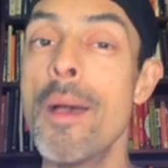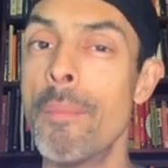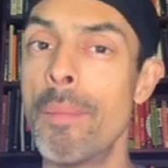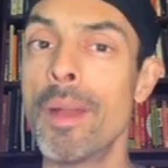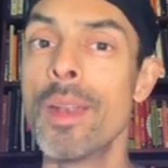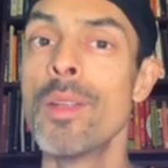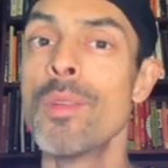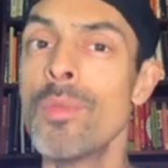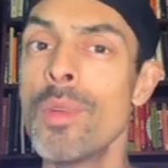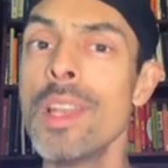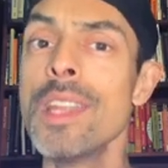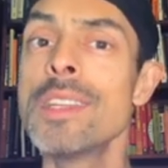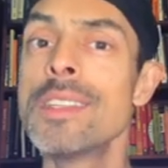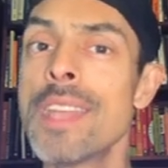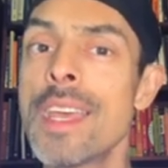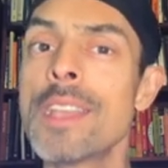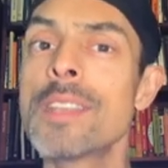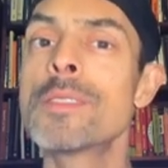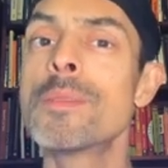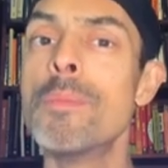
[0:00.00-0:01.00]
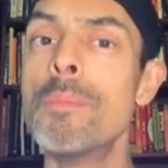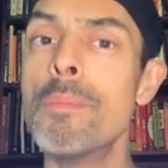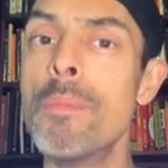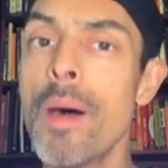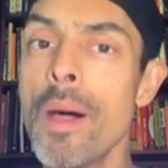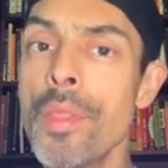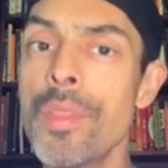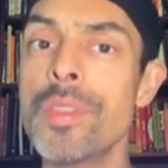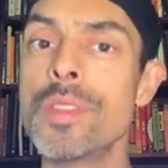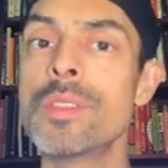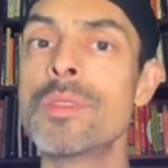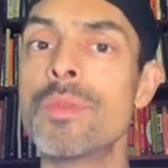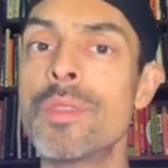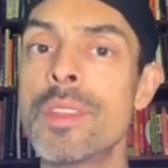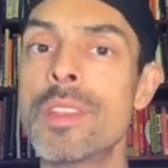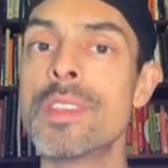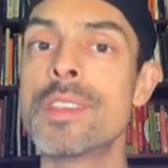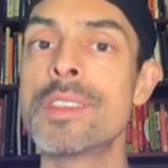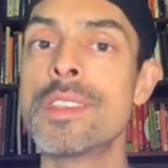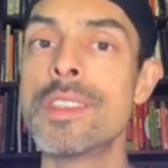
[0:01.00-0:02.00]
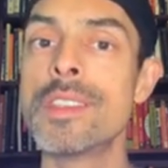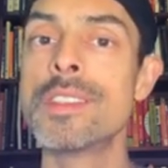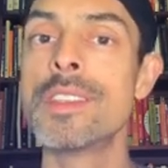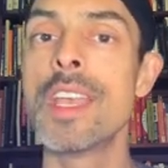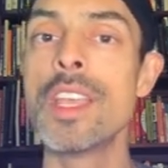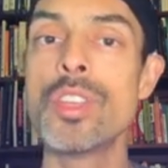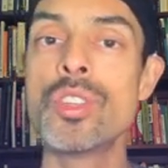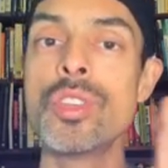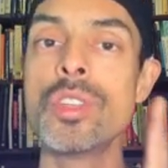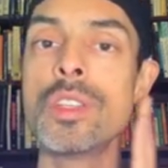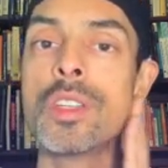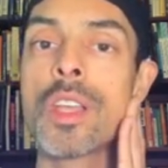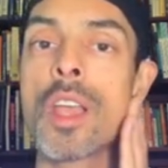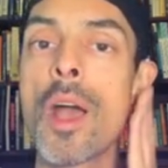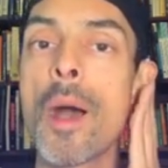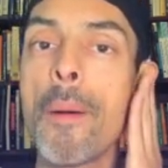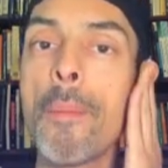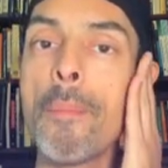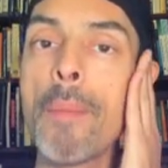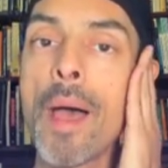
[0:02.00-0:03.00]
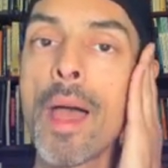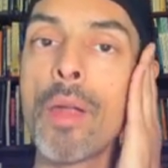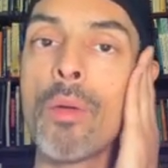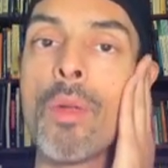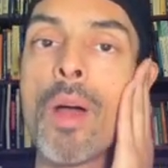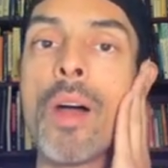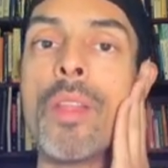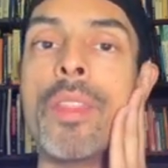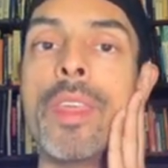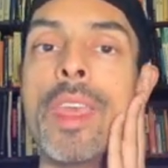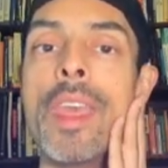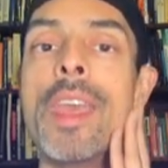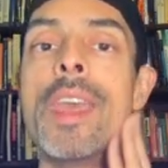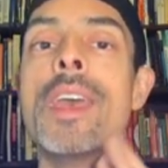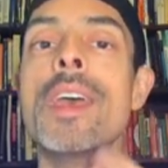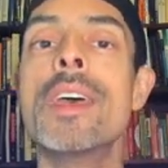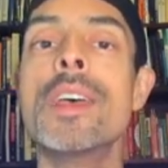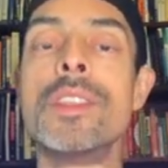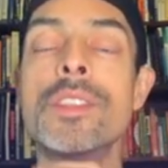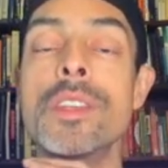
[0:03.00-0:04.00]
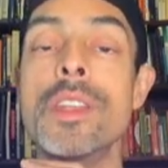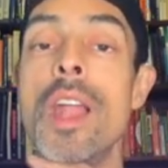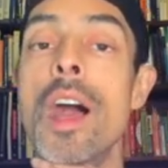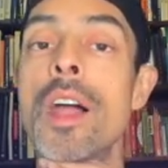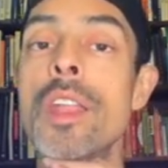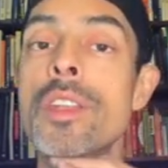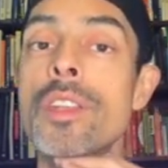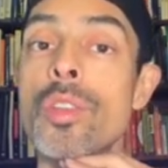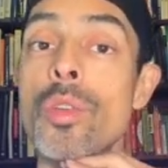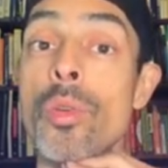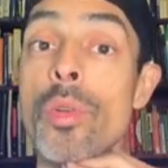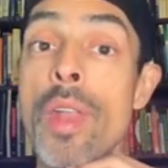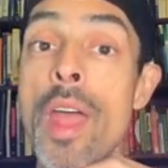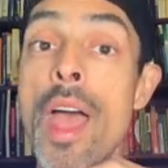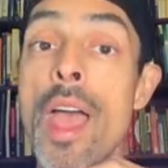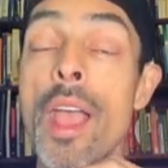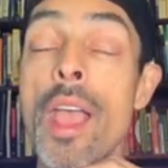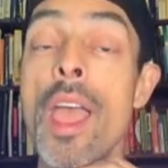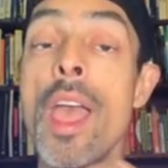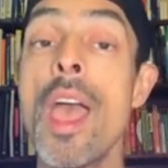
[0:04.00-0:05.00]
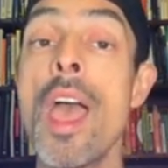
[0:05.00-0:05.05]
But it really takes months for the sensation to come back around the ears and under your neck.